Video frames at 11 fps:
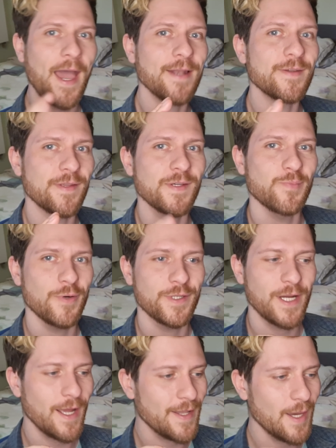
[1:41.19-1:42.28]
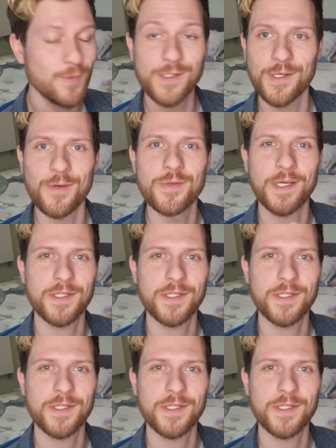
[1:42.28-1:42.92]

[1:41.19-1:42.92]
end of this project, and that was to use